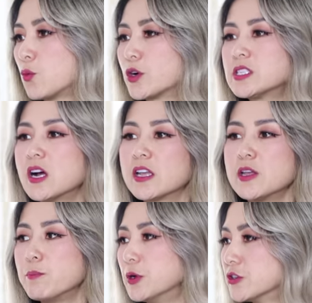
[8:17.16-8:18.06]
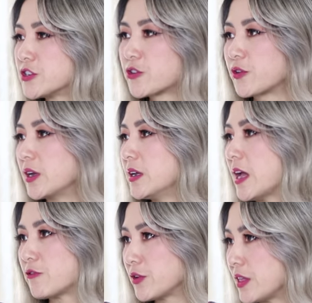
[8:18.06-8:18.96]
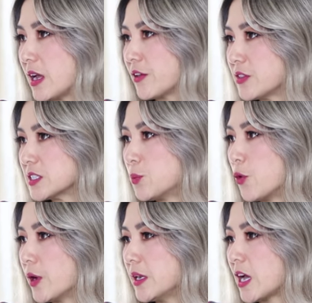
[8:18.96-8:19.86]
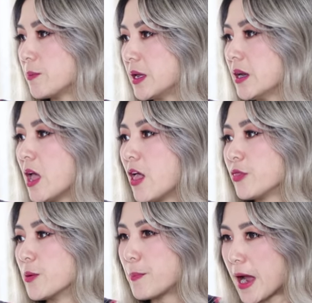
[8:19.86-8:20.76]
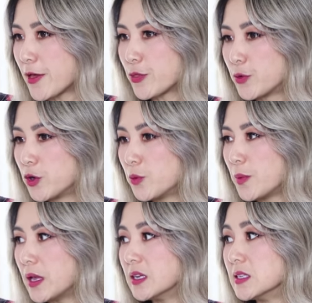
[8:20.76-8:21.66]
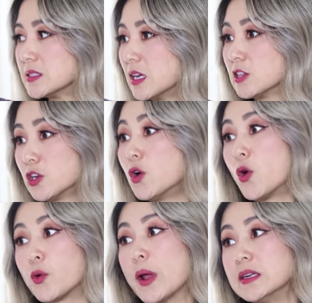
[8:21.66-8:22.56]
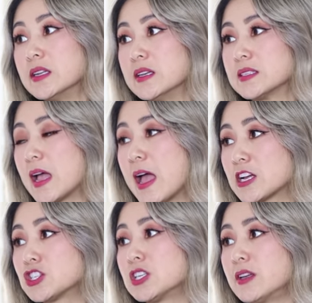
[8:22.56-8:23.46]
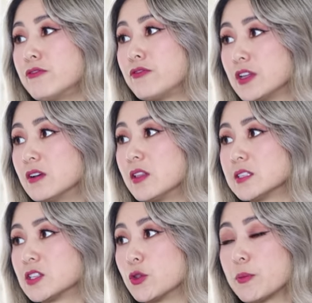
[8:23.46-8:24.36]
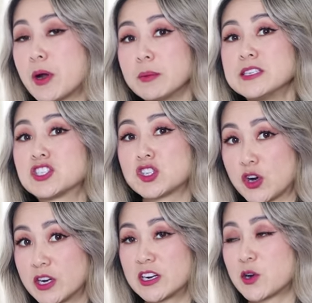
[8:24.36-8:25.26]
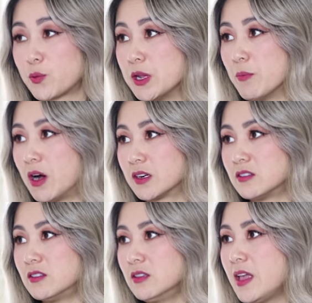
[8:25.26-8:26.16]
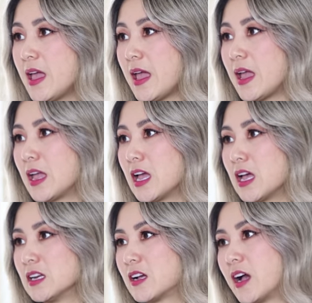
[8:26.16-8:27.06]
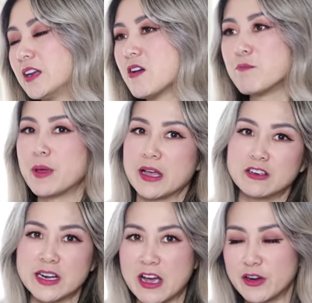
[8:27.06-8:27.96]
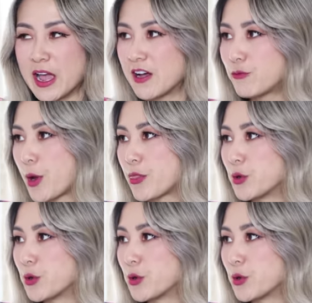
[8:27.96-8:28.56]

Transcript: We're talking builder grade everything at this point. I mean, the bathroom is a little horrendous. I actually feel as though they probably started a remodel and kind of bailed out halfway